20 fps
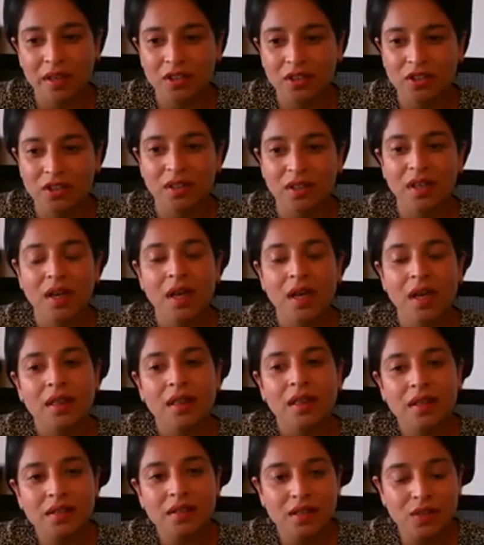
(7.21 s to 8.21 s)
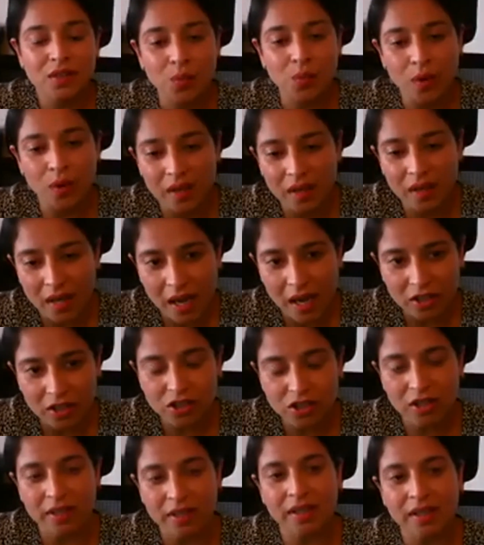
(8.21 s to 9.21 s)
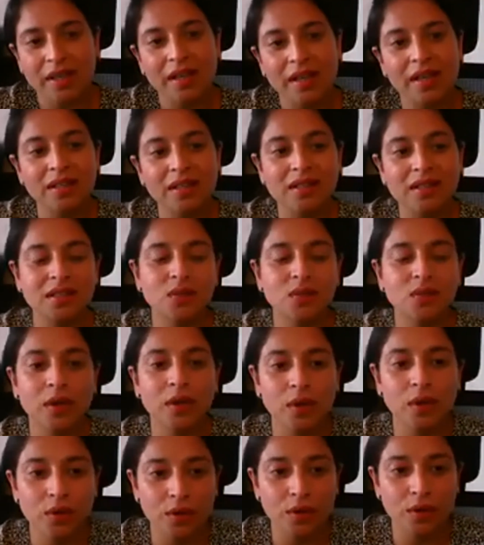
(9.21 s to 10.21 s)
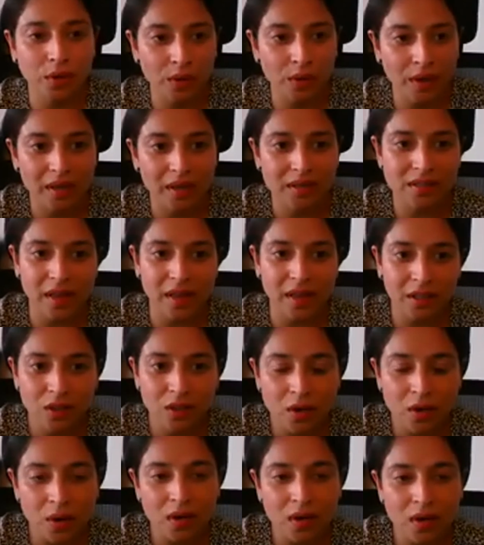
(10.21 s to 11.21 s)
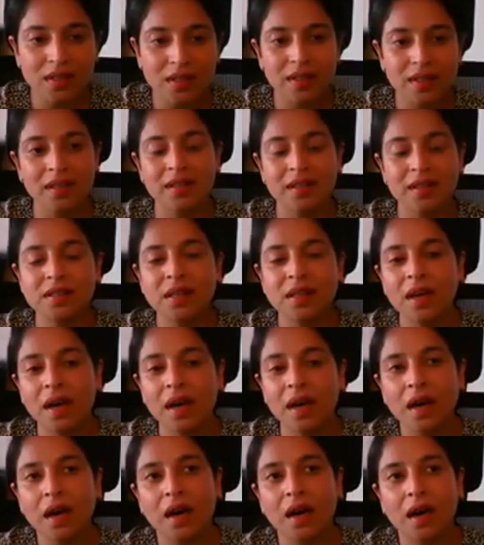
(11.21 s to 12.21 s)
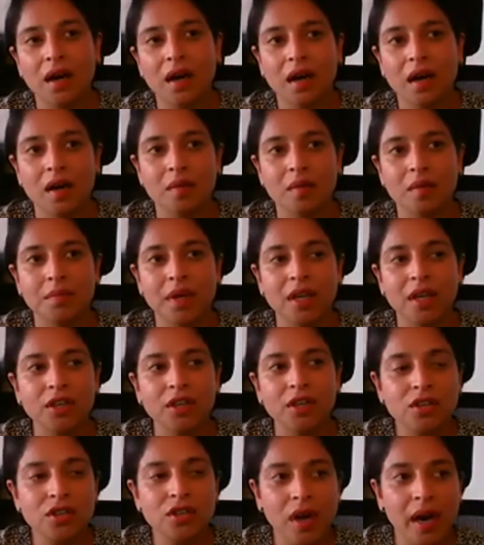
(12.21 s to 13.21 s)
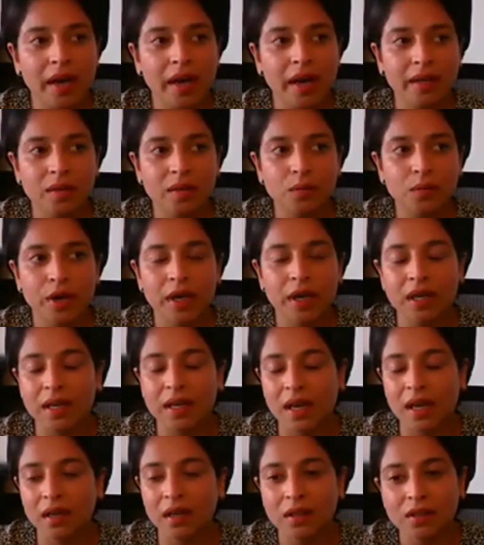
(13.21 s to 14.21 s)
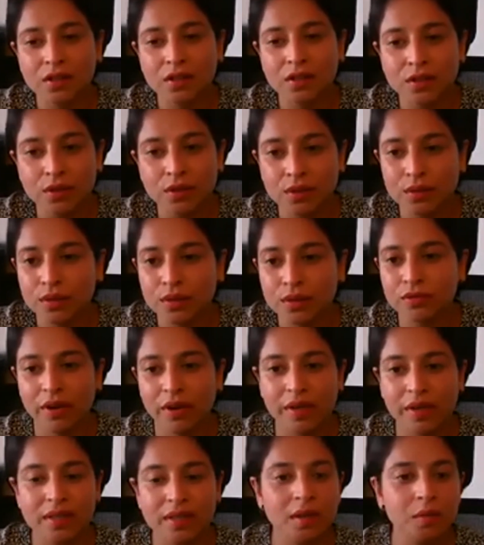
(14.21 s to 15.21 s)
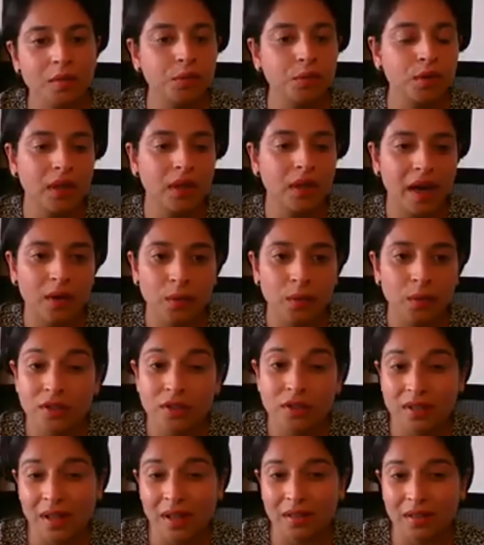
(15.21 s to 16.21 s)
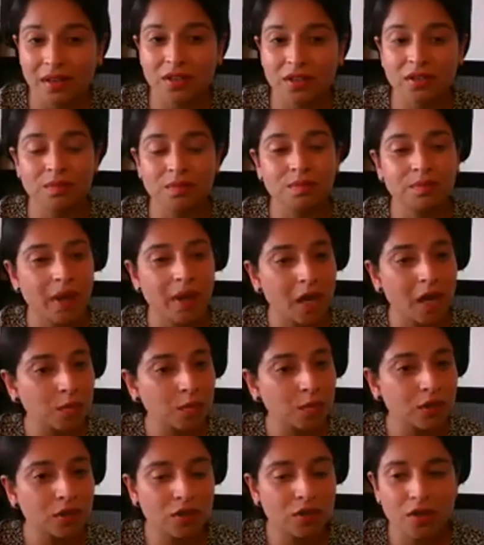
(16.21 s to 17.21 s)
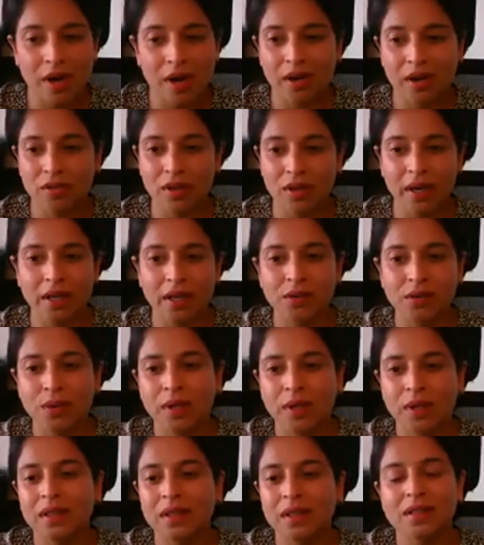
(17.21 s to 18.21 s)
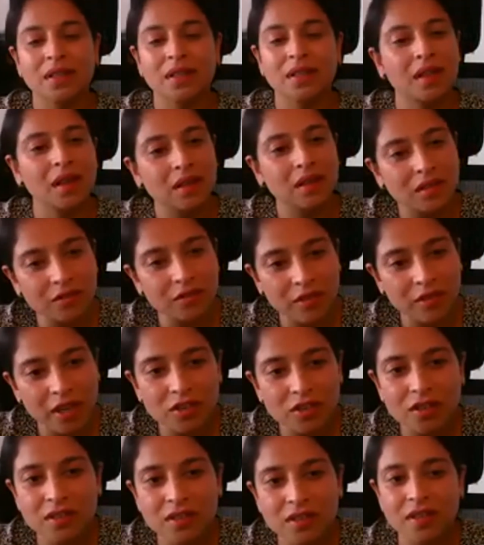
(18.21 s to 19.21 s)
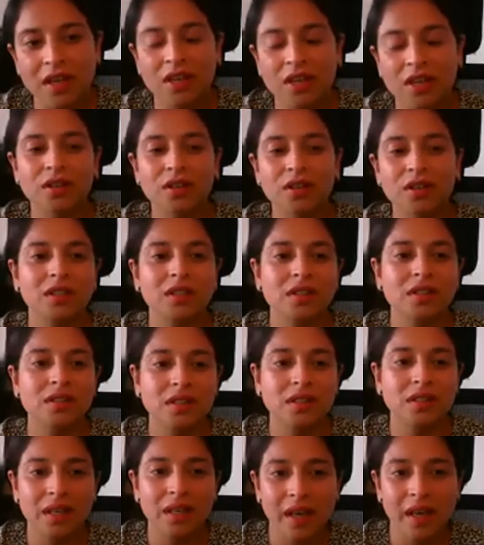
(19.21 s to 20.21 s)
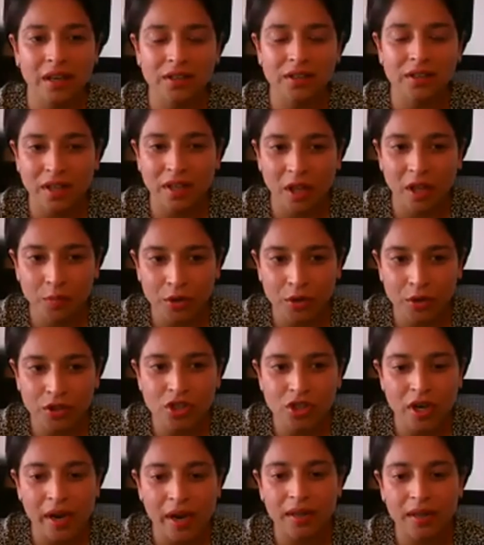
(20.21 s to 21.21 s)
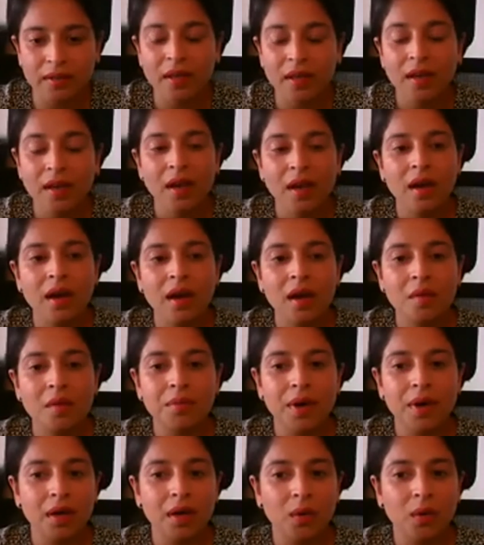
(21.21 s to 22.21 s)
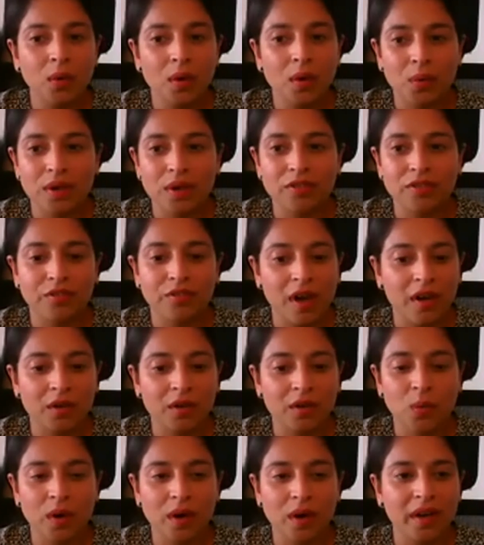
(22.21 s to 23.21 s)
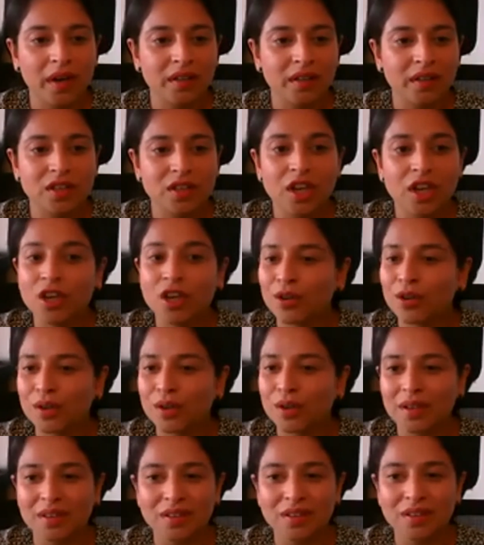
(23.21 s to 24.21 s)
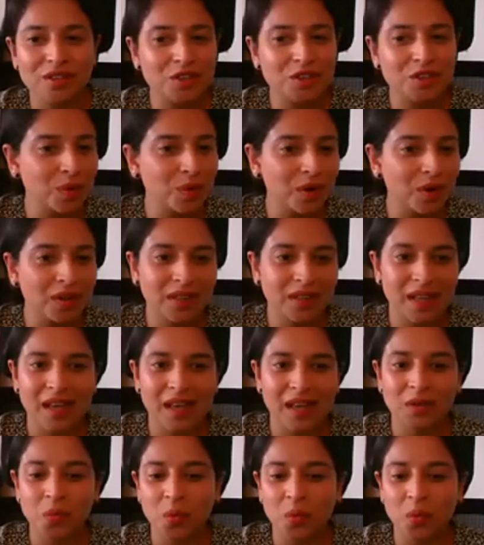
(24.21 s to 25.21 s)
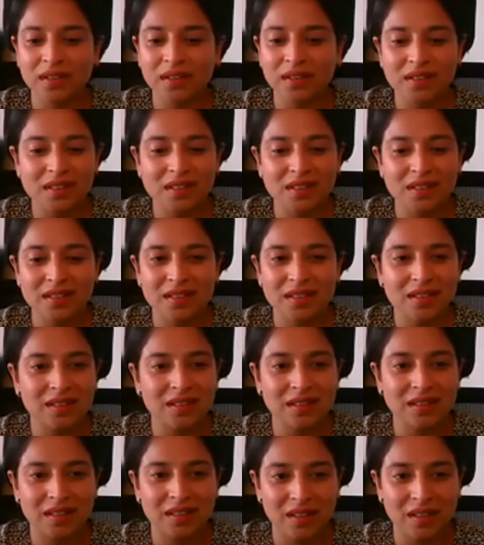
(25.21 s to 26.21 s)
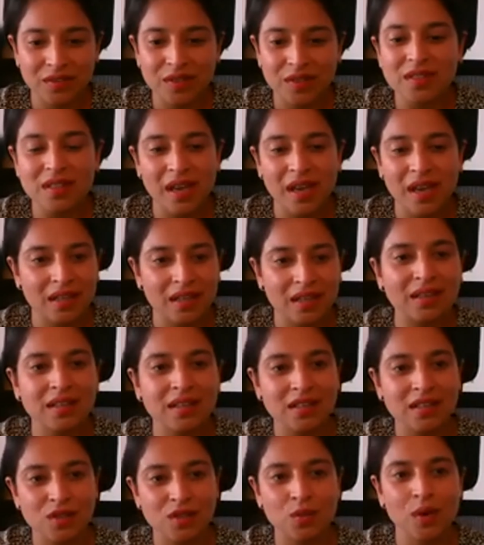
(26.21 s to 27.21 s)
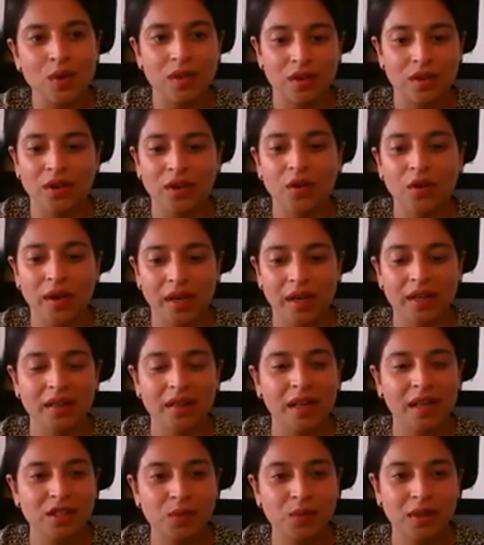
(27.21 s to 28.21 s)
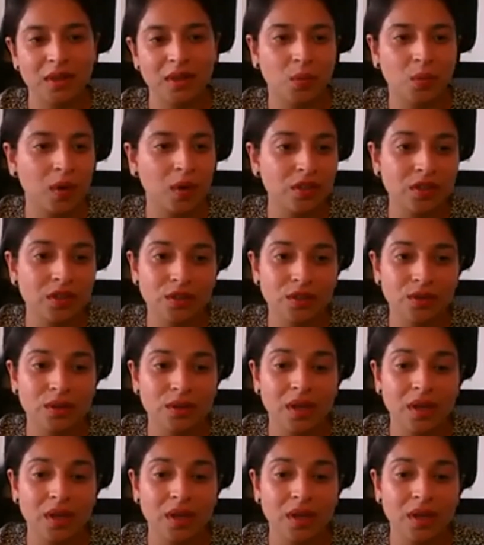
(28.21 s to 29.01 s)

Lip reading: And this is what it actually is. We don't know the exact causes. And you try and break it down into very simple language so that they're able to try and relate to it. These are the interventions that you need to seek out to help your child. But what we found was you can do all that once they've decided this is where they're going and that's what they want to do.